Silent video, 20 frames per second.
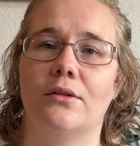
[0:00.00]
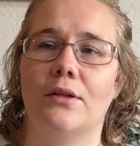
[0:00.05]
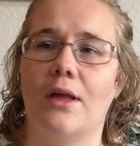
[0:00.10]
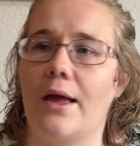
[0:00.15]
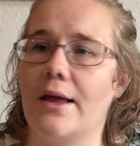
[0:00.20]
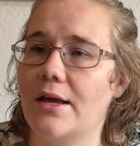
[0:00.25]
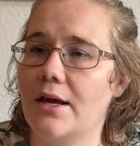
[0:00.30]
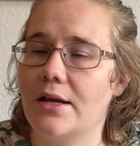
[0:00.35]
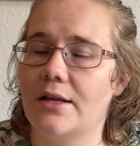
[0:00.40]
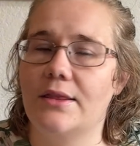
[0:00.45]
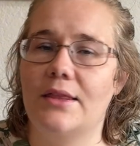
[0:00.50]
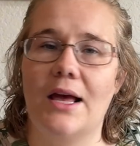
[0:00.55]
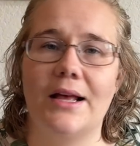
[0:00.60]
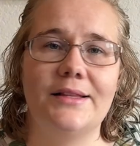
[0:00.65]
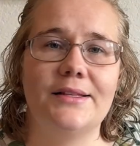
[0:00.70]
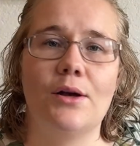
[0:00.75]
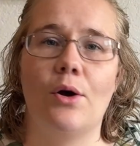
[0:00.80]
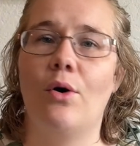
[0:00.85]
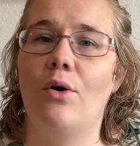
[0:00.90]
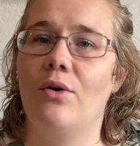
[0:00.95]
Like,
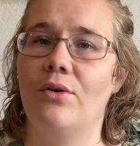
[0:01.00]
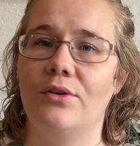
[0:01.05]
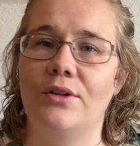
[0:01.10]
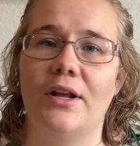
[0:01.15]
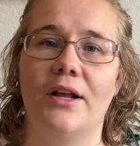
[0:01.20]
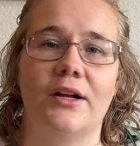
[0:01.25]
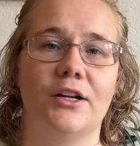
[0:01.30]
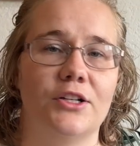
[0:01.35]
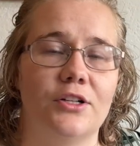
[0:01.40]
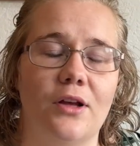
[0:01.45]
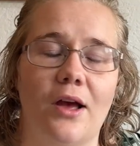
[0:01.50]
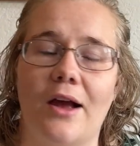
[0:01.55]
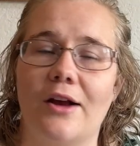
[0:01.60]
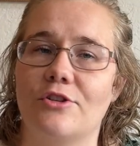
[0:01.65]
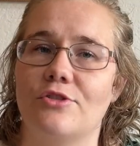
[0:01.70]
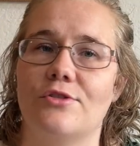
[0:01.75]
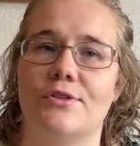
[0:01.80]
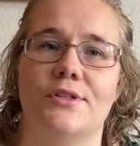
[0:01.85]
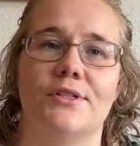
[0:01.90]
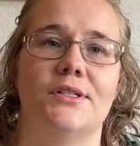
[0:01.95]
that's a whole next
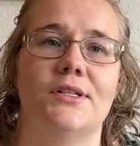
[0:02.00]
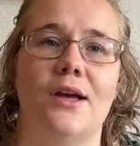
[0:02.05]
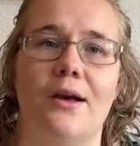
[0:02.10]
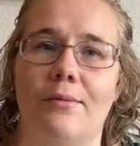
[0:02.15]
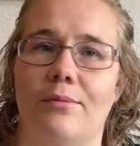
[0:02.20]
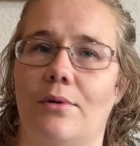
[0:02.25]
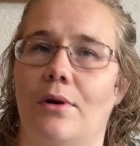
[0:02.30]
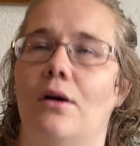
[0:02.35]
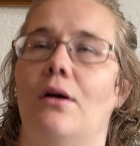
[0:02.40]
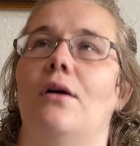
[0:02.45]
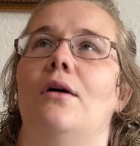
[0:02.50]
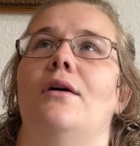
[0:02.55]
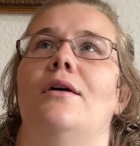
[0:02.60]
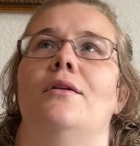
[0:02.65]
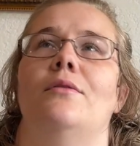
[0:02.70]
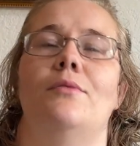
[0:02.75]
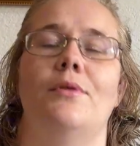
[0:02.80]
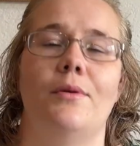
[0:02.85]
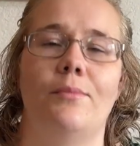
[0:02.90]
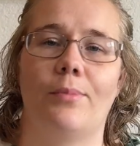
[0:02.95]
extra step. Like, oh, I
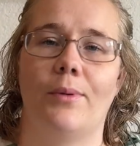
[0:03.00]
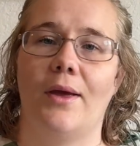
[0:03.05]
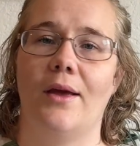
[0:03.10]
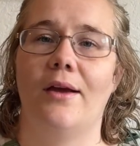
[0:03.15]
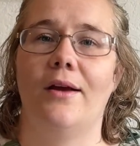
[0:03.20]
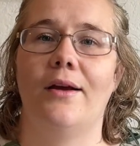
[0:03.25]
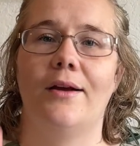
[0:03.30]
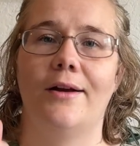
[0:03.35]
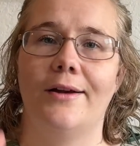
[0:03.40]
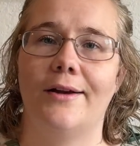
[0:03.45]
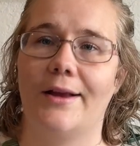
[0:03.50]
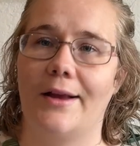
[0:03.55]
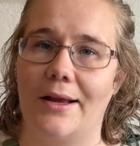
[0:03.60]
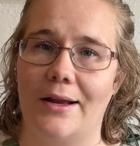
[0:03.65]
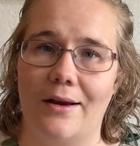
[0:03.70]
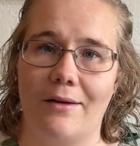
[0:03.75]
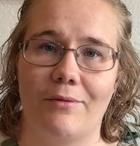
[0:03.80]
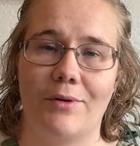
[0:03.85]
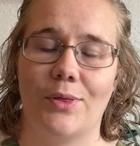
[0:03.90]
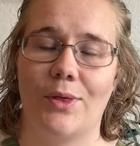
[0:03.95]
don't want to bake. I gotta get
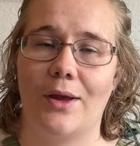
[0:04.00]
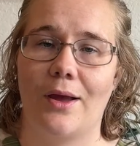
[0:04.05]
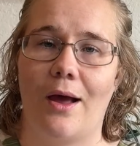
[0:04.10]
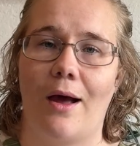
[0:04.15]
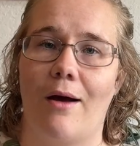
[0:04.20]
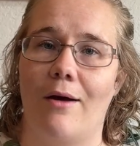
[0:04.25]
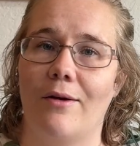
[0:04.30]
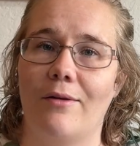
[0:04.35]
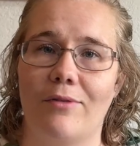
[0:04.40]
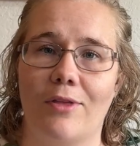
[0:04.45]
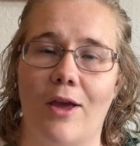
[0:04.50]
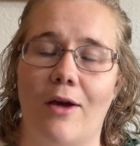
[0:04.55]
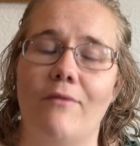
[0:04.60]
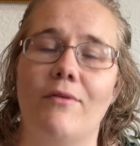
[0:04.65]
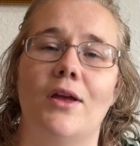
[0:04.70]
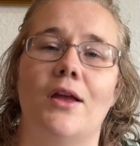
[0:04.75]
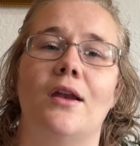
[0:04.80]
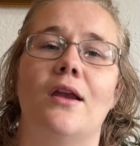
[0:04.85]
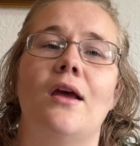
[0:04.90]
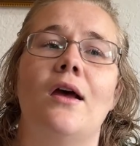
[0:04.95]
everything out of the
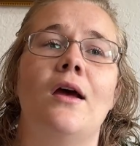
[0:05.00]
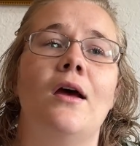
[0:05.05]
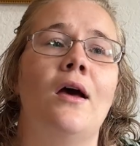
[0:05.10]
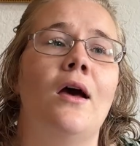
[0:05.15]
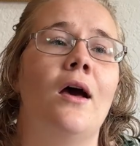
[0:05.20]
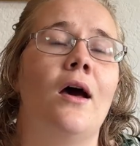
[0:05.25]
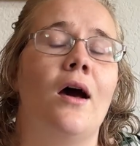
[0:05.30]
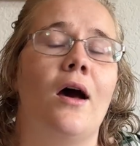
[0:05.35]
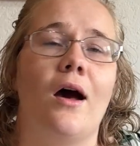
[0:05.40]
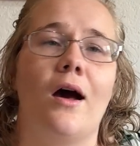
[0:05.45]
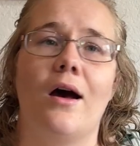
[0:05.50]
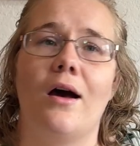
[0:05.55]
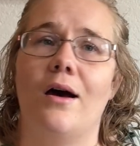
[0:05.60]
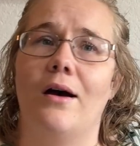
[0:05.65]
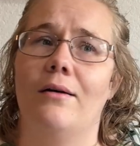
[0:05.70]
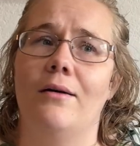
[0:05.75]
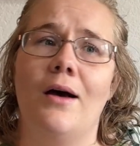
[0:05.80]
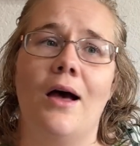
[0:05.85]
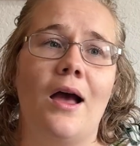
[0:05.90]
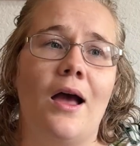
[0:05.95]
oven.
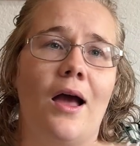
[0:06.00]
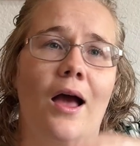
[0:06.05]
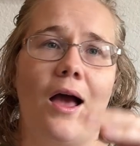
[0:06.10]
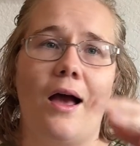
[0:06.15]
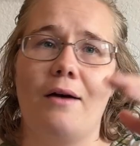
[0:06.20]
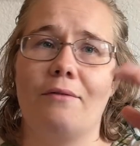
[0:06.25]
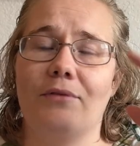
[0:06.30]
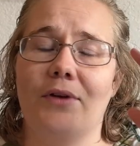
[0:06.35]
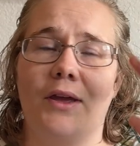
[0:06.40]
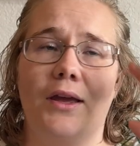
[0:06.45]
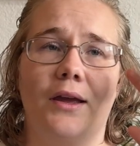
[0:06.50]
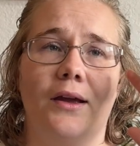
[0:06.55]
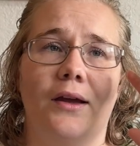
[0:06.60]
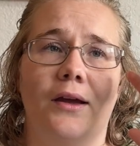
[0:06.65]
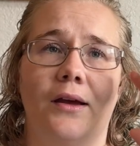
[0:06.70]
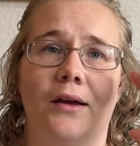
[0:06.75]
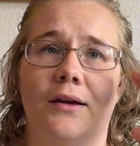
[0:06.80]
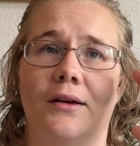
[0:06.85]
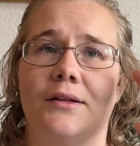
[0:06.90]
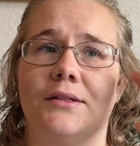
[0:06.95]
Having
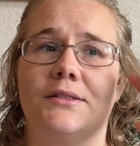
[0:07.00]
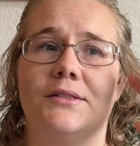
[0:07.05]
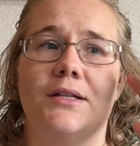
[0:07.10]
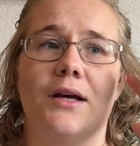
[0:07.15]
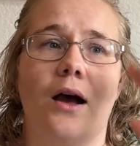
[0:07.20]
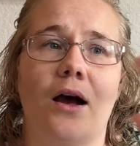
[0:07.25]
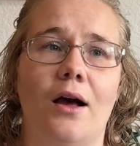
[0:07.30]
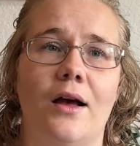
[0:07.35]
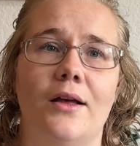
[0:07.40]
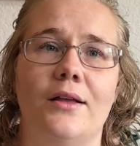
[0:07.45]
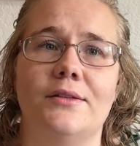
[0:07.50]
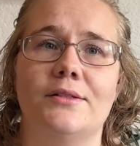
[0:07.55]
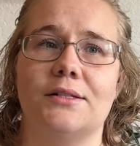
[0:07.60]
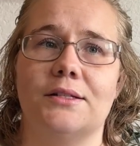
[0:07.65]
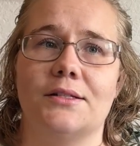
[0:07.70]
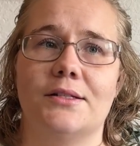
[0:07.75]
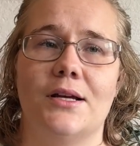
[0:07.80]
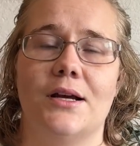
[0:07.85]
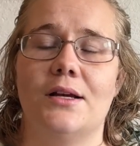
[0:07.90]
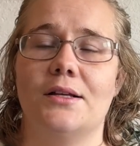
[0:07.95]
tons
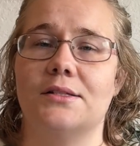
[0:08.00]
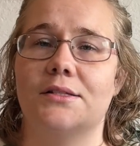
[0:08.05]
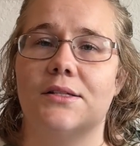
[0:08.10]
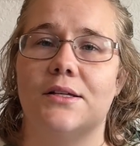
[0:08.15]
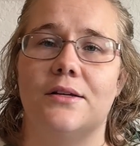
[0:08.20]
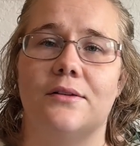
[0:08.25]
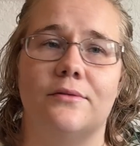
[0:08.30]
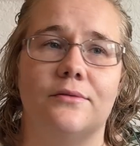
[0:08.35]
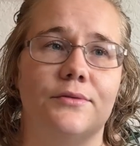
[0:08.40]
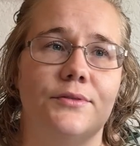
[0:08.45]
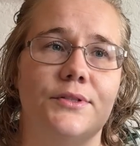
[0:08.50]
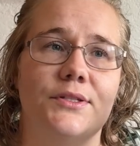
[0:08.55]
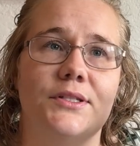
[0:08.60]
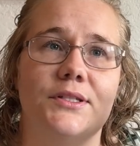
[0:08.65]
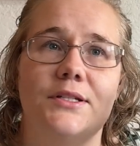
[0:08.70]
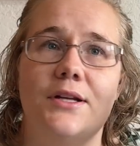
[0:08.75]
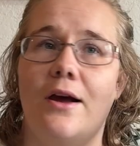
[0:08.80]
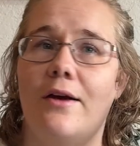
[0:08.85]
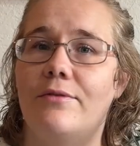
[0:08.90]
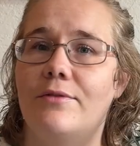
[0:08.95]
and tons of
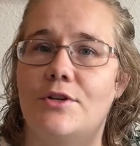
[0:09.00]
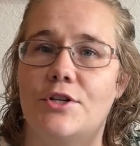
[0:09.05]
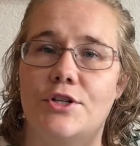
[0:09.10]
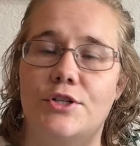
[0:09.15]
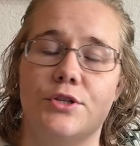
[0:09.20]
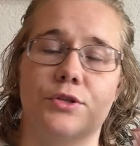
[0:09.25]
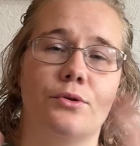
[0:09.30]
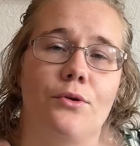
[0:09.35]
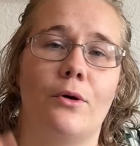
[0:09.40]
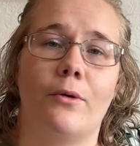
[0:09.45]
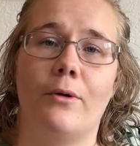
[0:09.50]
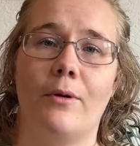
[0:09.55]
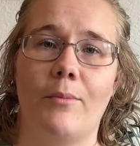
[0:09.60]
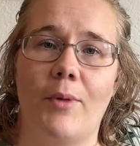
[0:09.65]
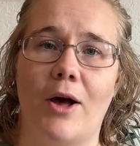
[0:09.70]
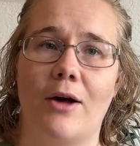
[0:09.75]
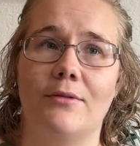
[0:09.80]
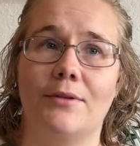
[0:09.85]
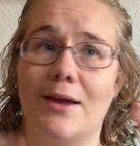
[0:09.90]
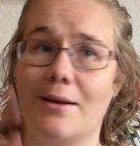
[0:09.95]
stuff just thrown
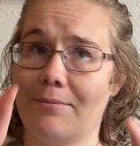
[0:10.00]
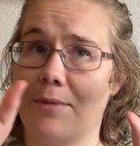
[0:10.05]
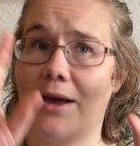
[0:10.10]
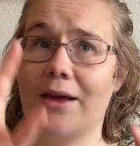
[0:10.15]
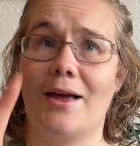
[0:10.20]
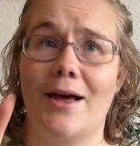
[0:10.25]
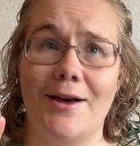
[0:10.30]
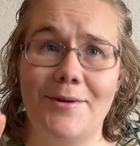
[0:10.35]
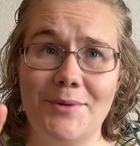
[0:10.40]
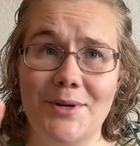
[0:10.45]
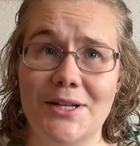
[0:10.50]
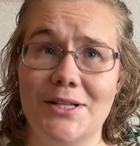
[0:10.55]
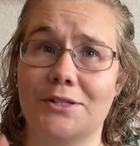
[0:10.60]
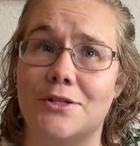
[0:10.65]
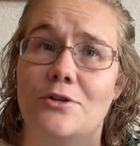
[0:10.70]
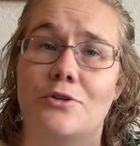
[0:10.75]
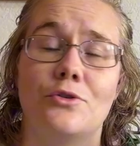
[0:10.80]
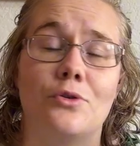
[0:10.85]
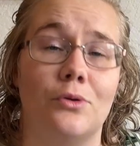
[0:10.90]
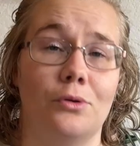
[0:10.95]
about. Like, my cabinets
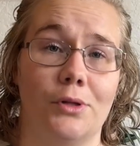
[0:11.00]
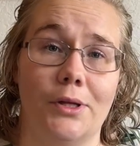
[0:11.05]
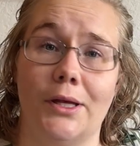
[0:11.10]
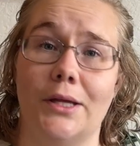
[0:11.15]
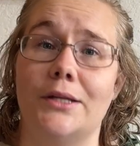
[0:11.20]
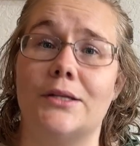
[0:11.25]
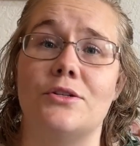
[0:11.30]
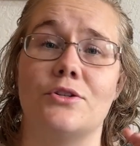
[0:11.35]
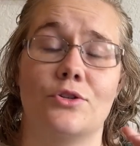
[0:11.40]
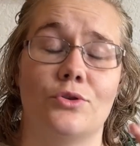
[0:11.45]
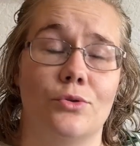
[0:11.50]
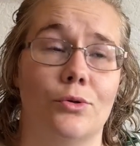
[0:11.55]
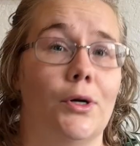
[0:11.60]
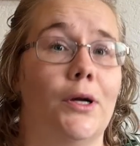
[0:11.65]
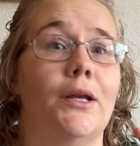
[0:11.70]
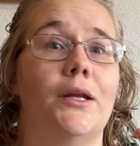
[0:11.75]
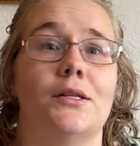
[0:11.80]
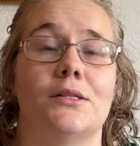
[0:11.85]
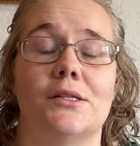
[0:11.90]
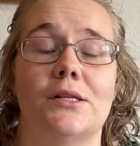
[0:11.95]
are totally
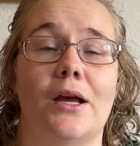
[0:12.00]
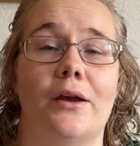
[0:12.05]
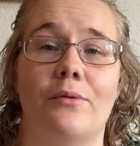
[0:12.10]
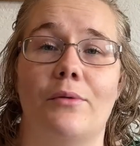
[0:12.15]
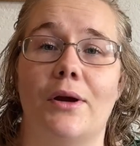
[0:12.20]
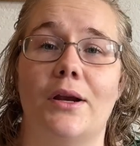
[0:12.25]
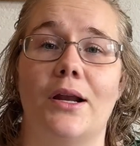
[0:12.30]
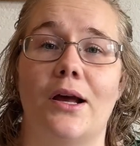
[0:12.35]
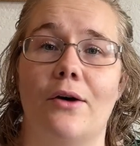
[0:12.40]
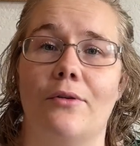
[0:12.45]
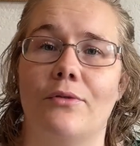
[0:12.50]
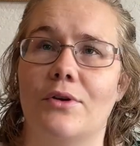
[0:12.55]
destroyed inside right now.